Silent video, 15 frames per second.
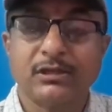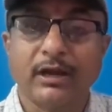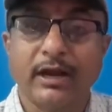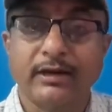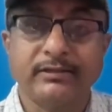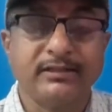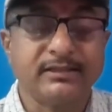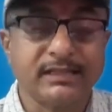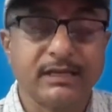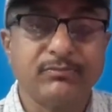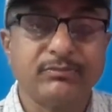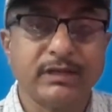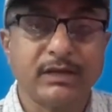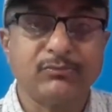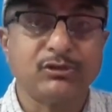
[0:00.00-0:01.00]
at the same
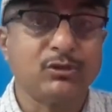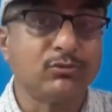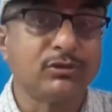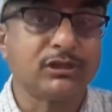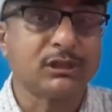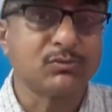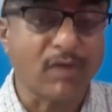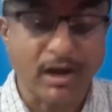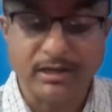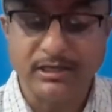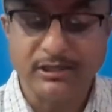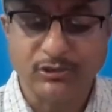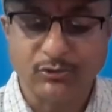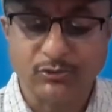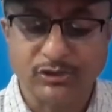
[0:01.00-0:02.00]
time she was
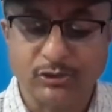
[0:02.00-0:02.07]
smiling too.